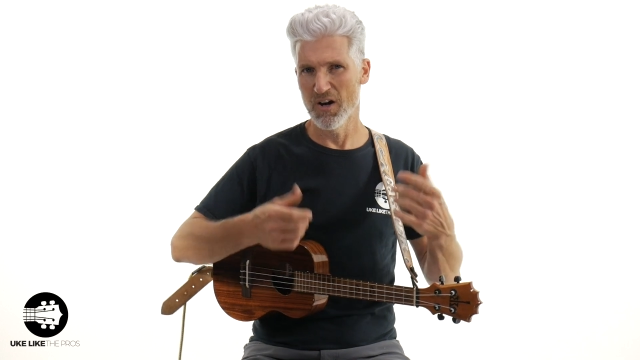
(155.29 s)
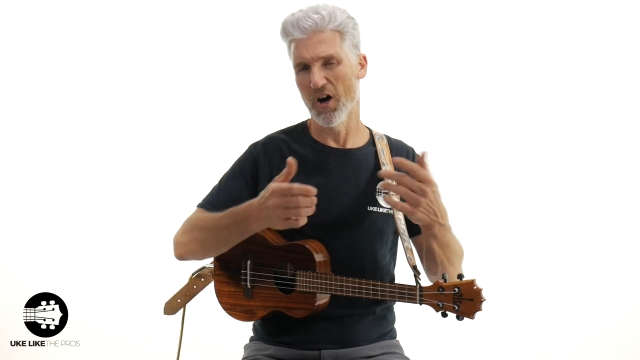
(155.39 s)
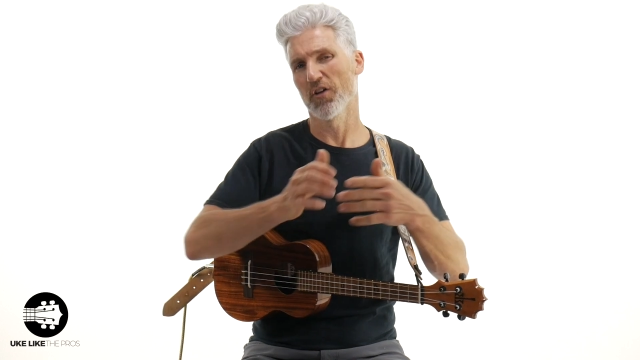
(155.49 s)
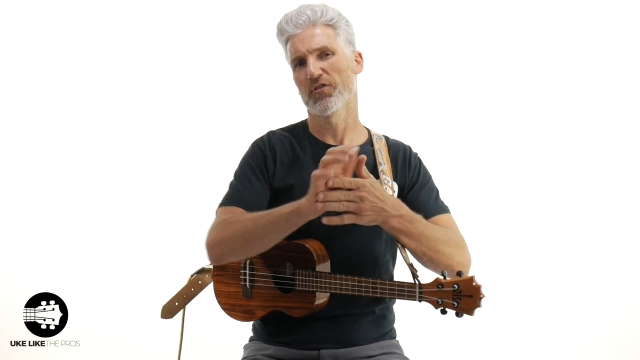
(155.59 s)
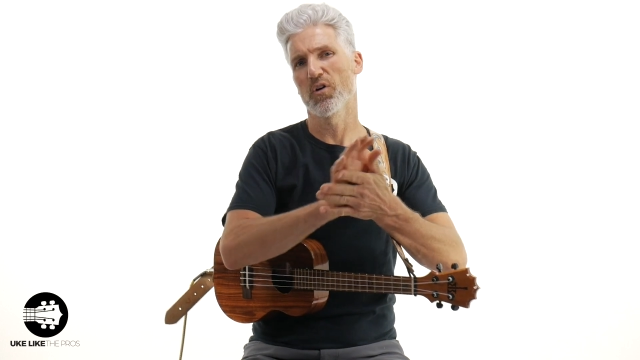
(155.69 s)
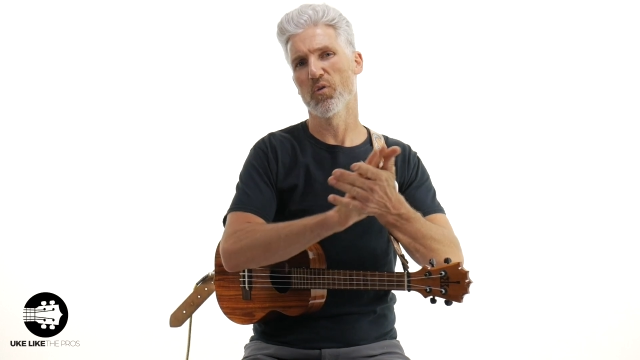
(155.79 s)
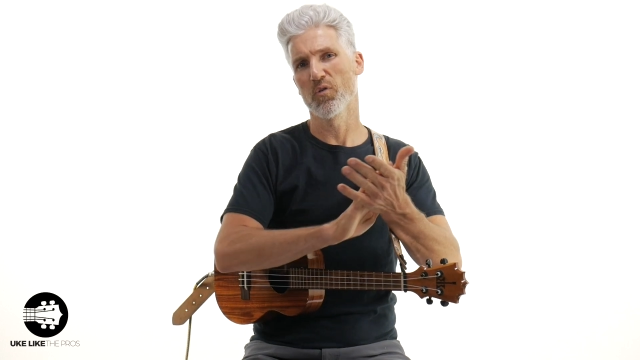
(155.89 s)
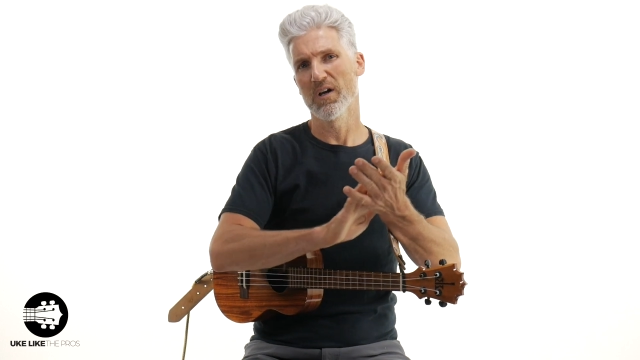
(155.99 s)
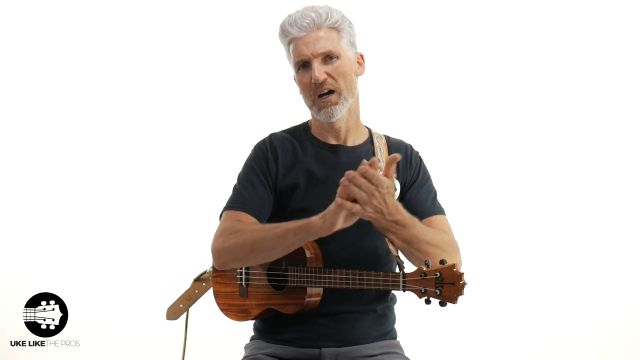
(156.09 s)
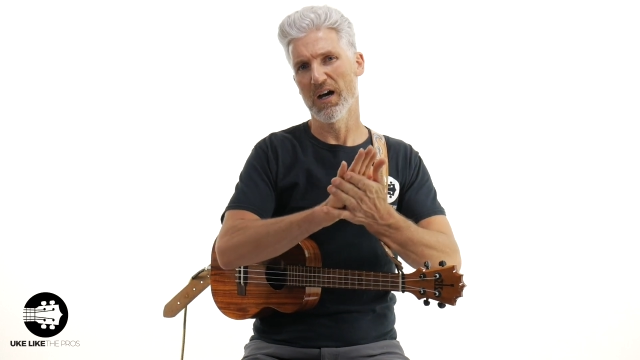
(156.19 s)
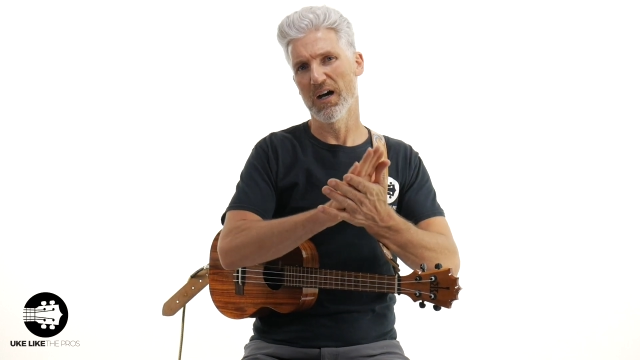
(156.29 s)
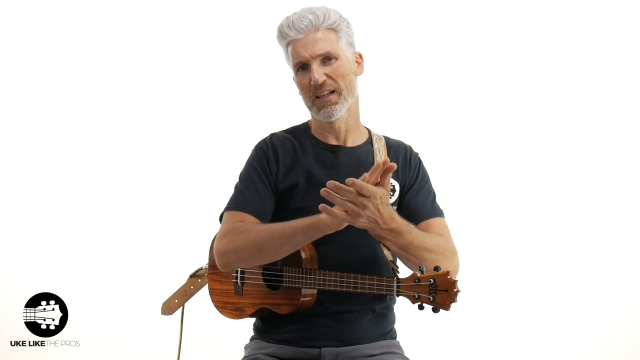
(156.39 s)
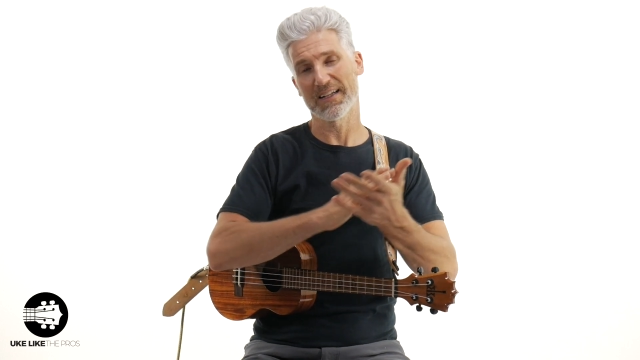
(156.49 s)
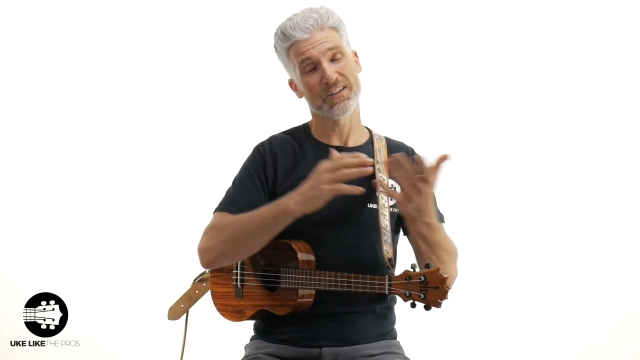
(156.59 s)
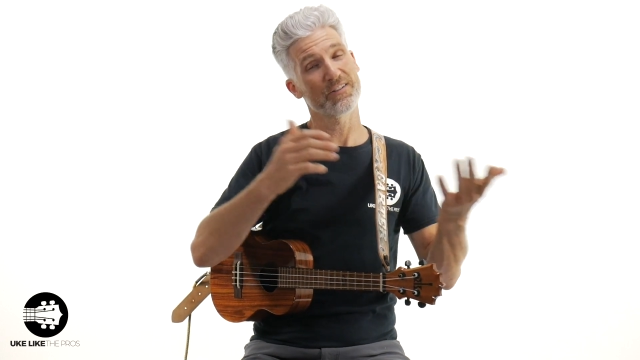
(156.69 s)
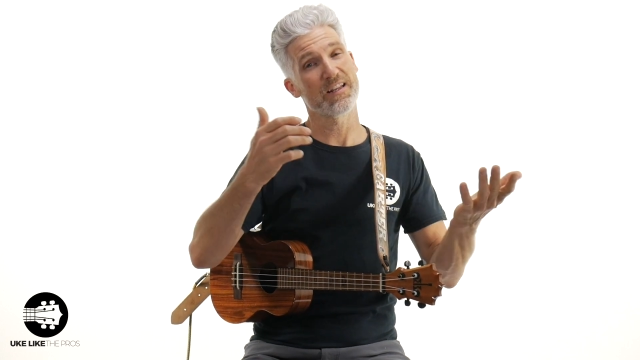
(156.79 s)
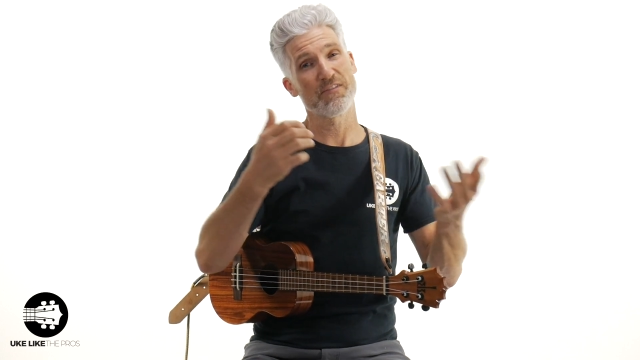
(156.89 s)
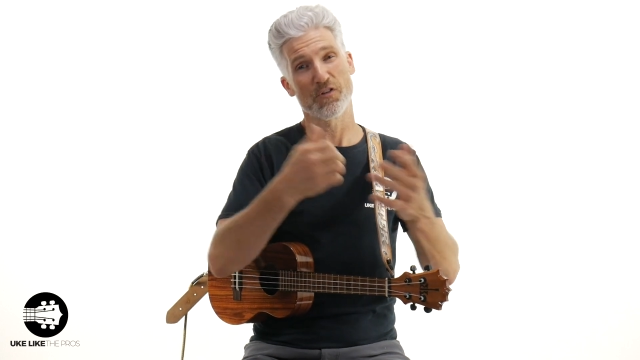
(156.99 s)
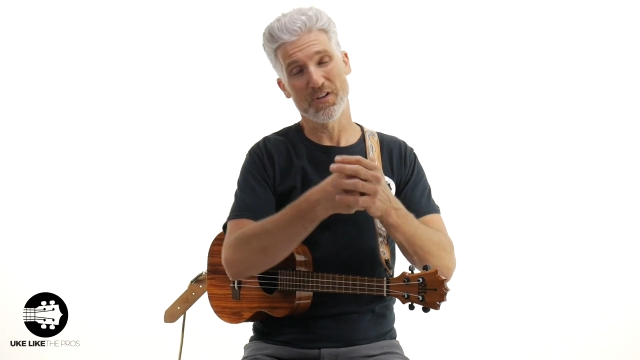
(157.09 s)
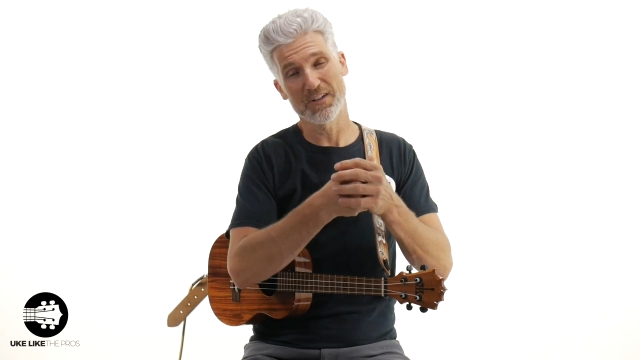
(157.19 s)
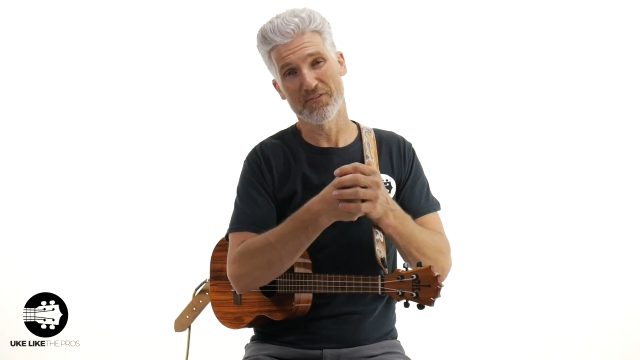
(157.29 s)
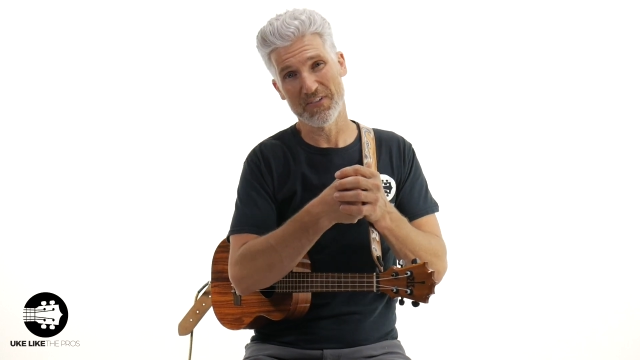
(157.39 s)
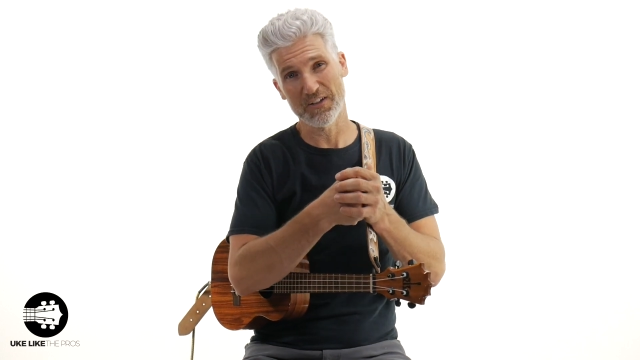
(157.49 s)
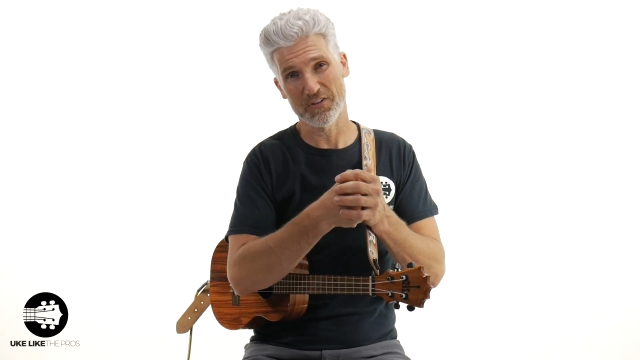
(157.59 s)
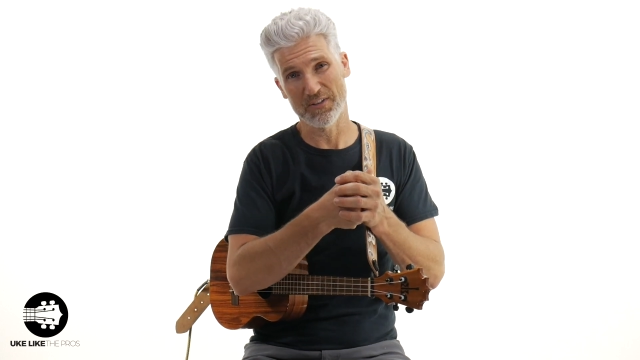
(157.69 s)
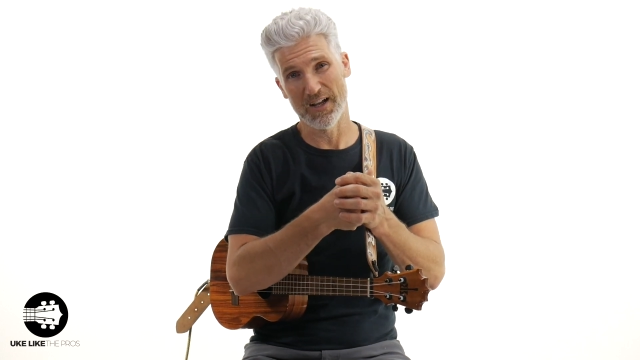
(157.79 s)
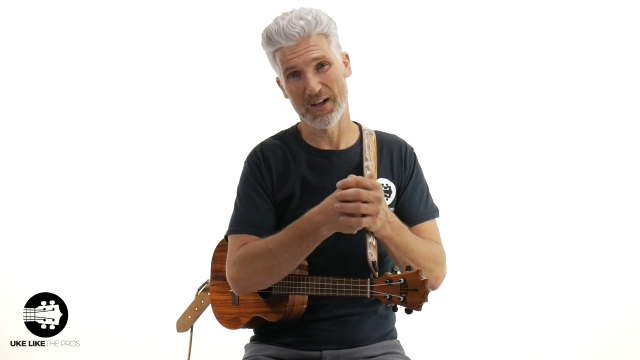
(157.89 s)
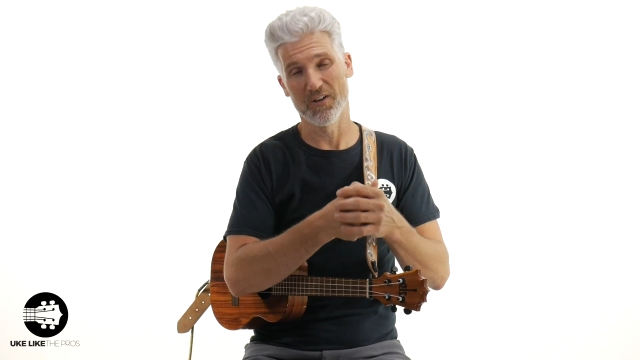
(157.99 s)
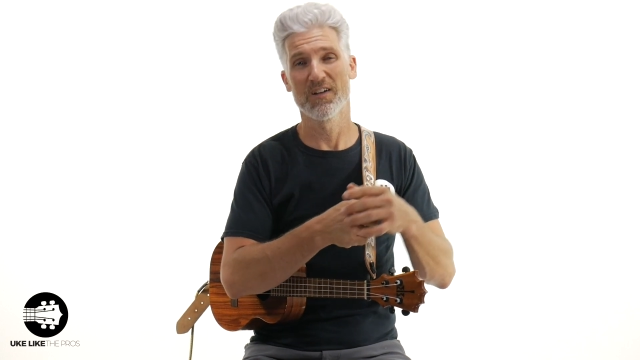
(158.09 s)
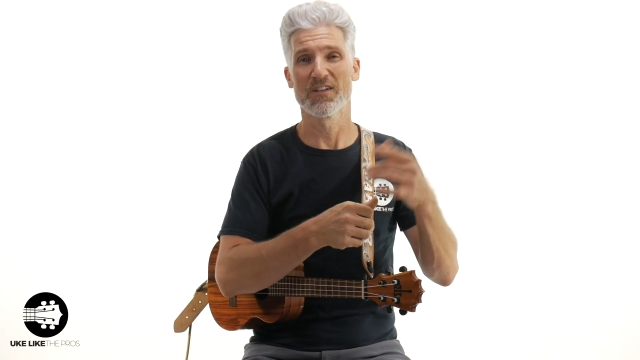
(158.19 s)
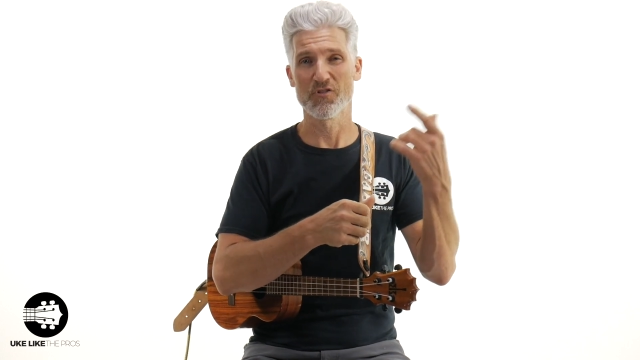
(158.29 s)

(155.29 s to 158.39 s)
Also, uh, like I said, if you're into fingerstyle,